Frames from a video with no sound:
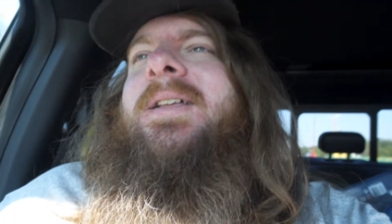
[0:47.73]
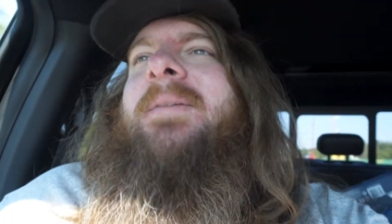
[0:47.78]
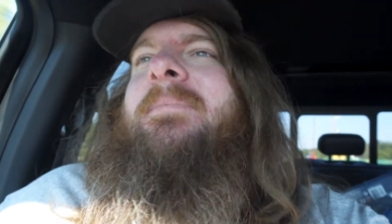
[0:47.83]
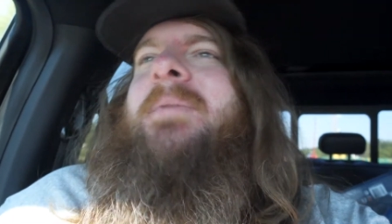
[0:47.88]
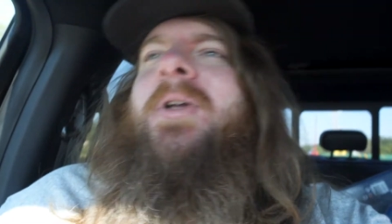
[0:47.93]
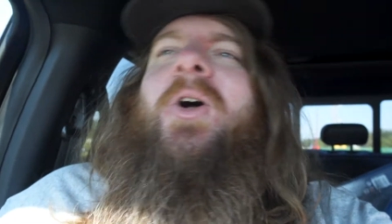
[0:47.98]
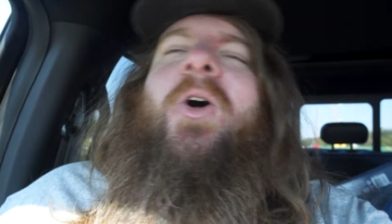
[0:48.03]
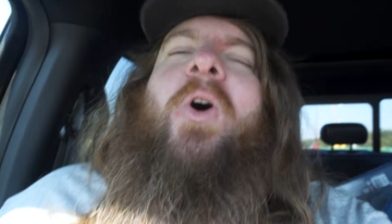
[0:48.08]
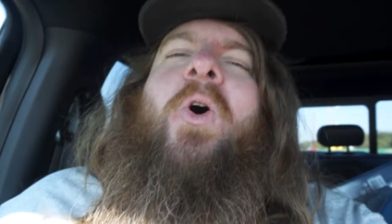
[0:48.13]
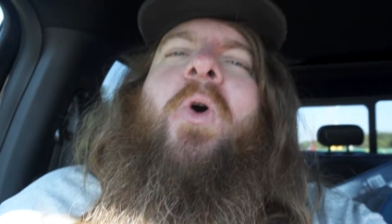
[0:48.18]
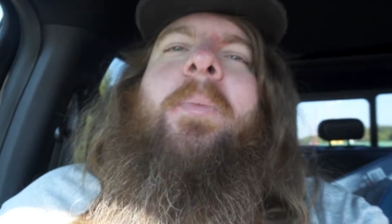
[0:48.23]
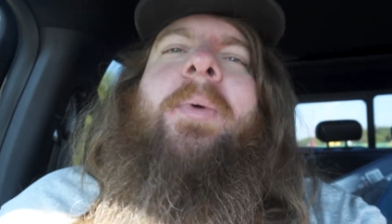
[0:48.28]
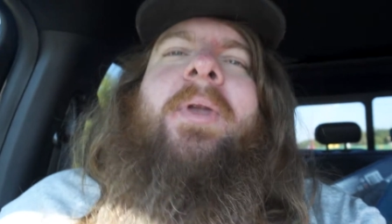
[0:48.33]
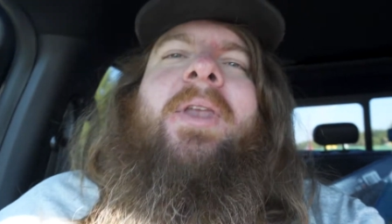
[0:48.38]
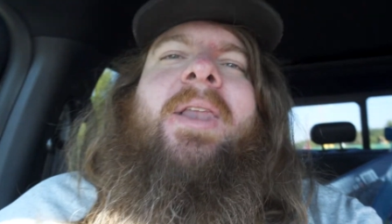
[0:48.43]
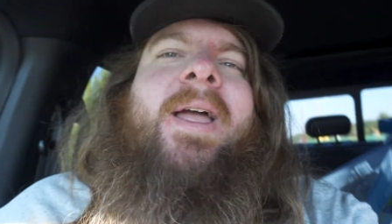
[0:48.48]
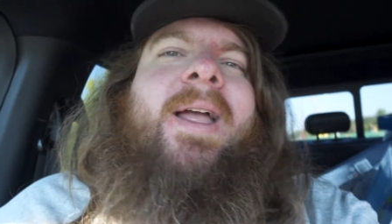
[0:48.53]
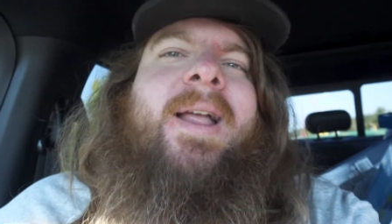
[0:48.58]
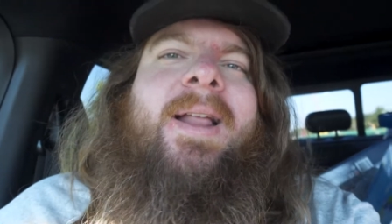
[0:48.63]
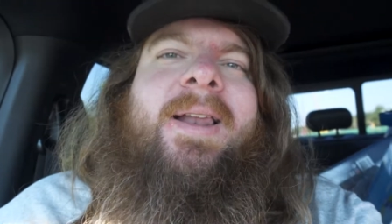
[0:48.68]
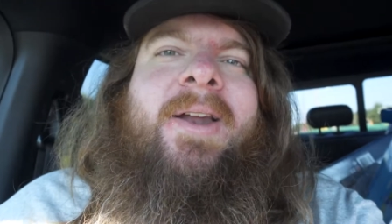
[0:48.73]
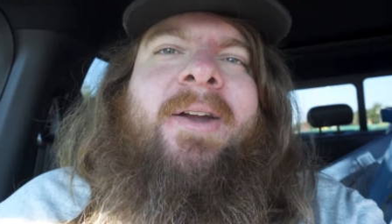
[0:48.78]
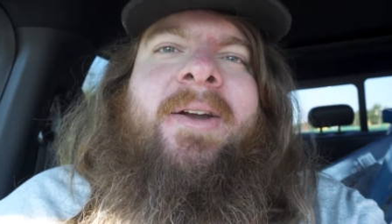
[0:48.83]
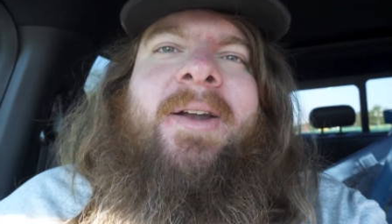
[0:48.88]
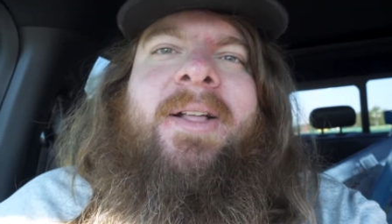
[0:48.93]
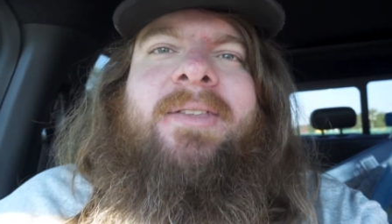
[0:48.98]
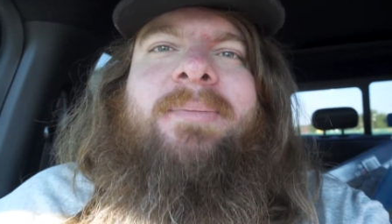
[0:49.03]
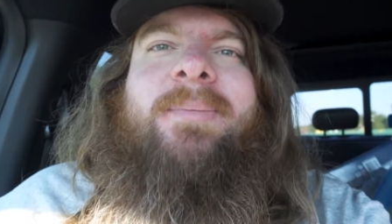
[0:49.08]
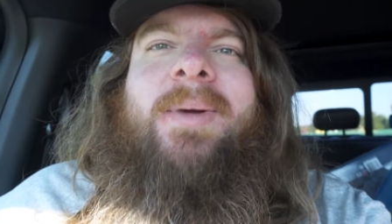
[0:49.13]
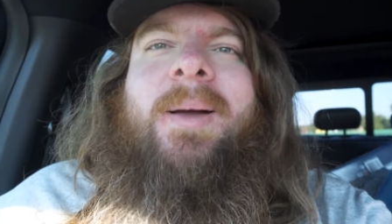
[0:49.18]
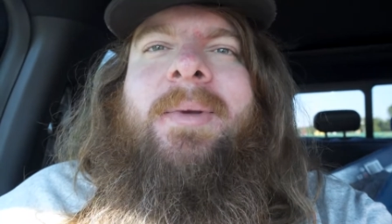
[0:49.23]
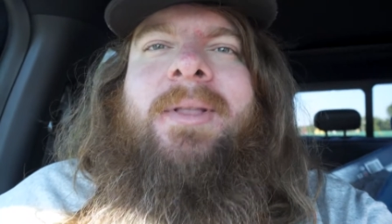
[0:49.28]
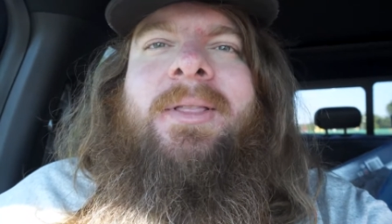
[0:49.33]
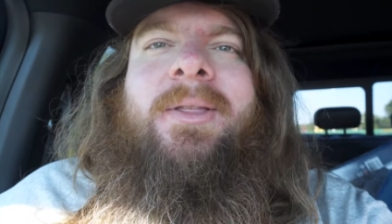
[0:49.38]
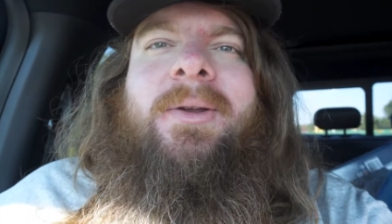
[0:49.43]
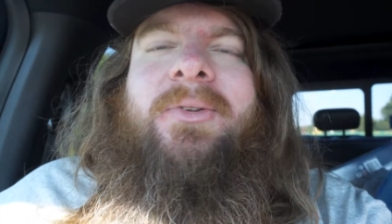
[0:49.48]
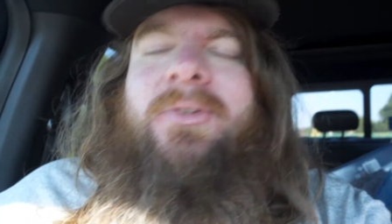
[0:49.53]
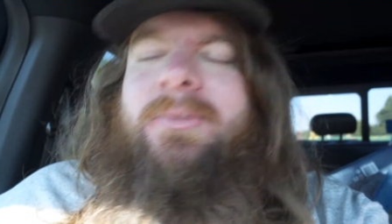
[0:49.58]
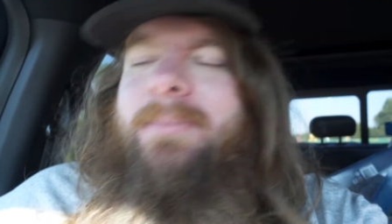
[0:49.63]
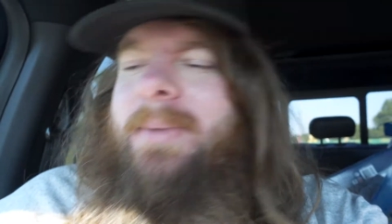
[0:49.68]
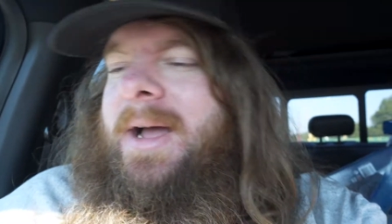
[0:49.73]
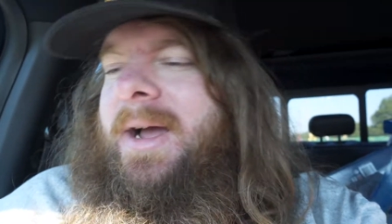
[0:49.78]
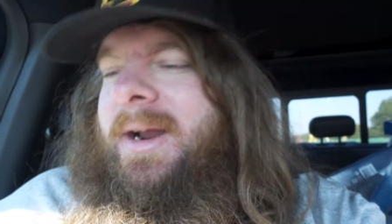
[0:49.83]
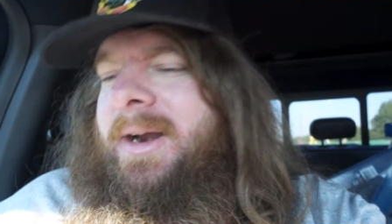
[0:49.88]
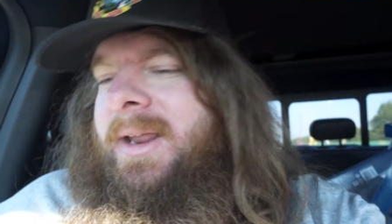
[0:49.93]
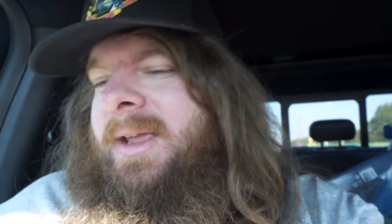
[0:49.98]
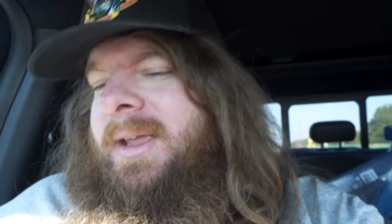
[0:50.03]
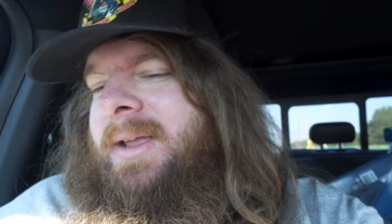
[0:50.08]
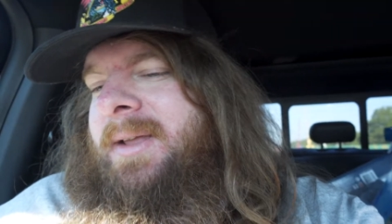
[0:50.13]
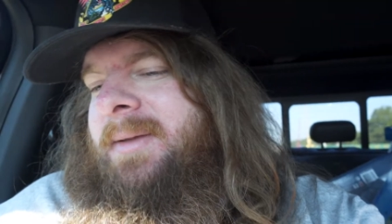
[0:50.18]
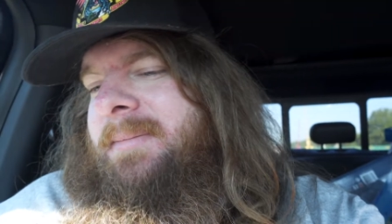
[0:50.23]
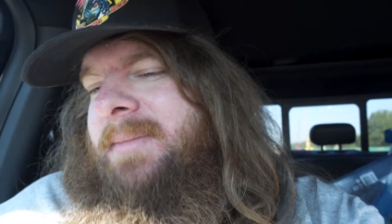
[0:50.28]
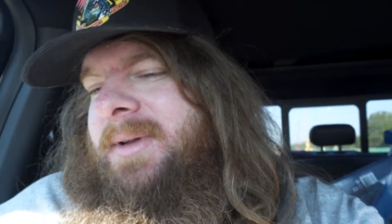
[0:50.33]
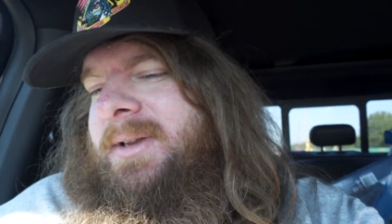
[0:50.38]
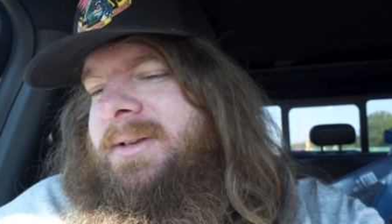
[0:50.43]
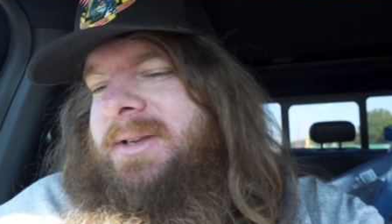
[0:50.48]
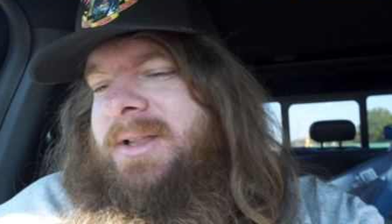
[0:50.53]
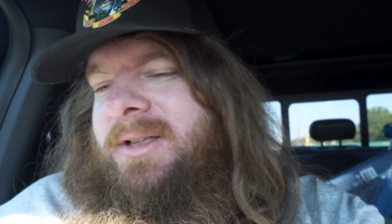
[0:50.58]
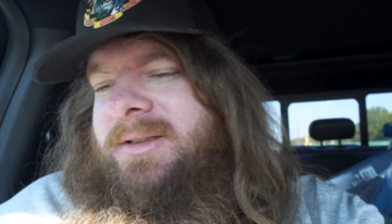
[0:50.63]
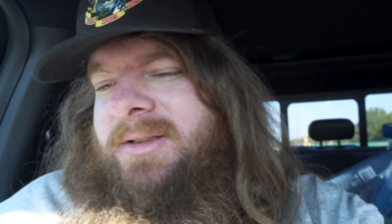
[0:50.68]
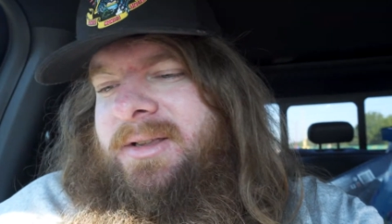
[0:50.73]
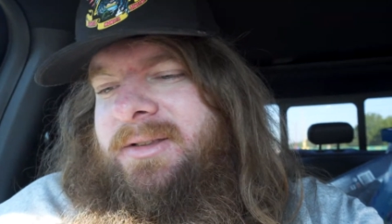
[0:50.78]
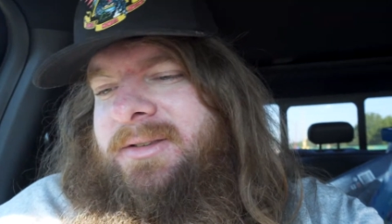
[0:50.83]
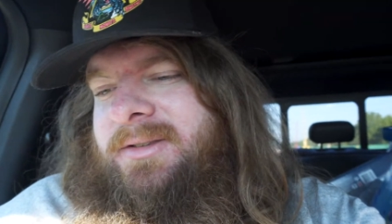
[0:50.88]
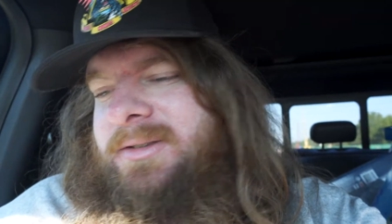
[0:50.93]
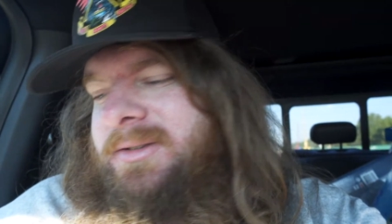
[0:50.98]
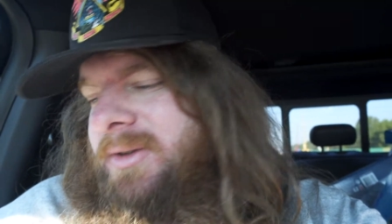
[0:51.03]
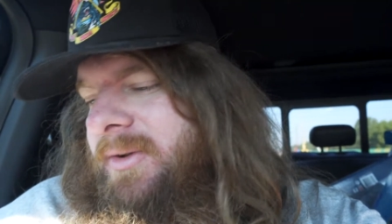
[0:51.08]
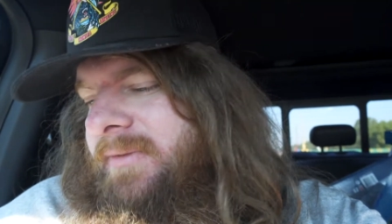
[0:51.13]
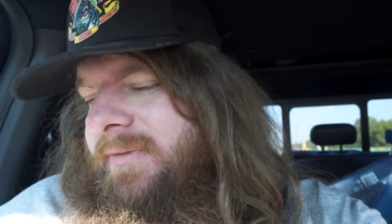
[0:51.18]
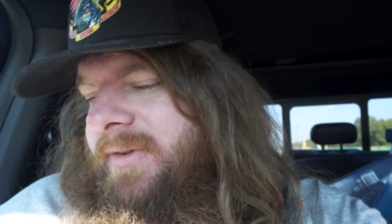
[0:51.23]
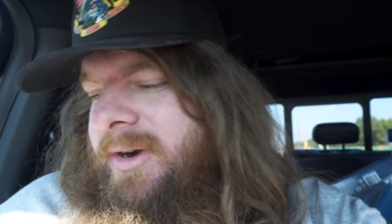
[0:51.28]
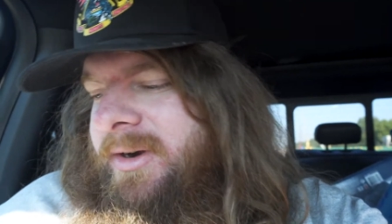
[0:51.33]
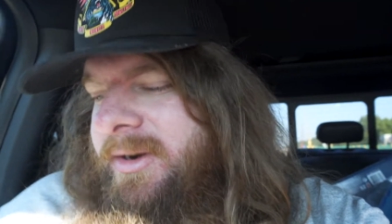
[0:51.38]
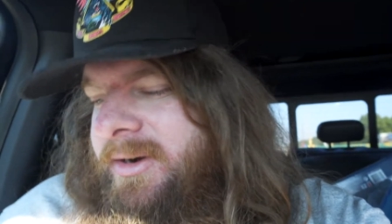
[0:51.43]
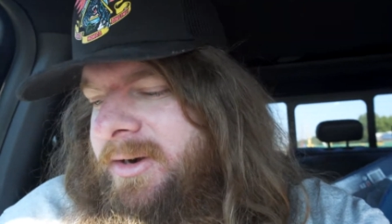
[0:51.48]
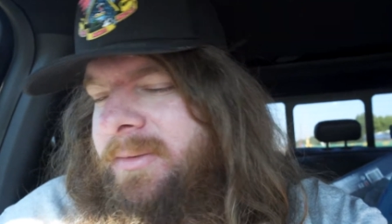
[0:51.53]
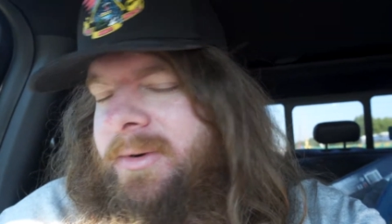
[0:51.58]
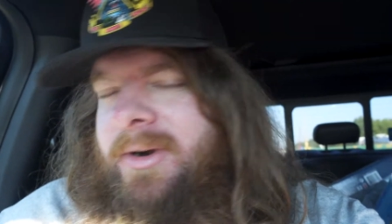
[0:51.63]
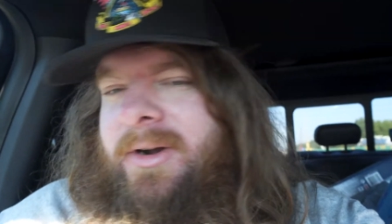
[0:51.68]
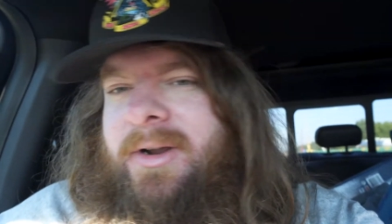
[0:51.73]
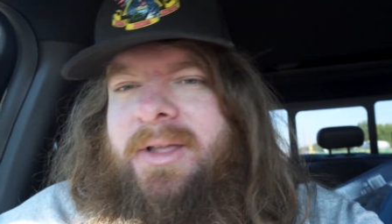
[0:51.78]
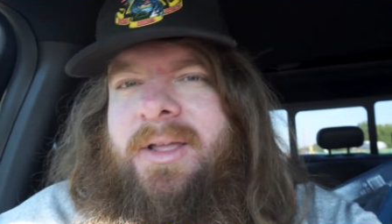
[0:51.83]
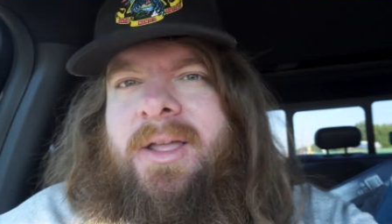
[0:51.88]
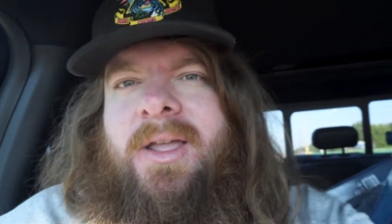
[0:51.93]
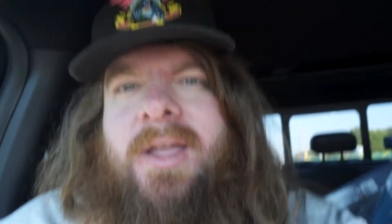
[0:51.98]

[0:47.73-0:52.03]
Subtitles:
big old open land there, and that's probably a little spotty, but that's like so far going to work.